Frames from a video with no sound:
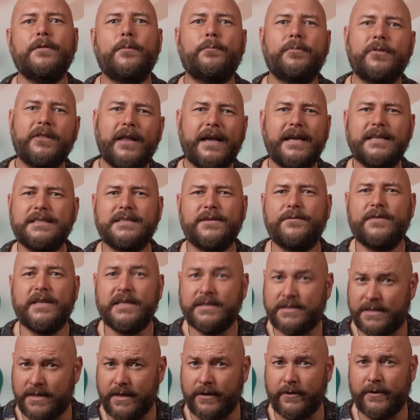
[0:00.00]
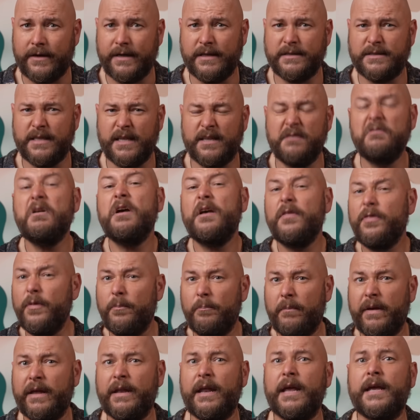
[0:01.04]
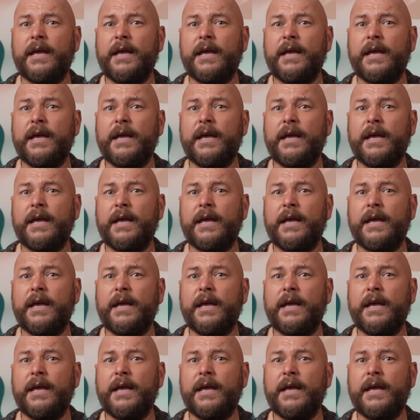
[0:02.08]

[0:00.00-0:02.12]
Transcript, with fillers: the place of these theories in the mid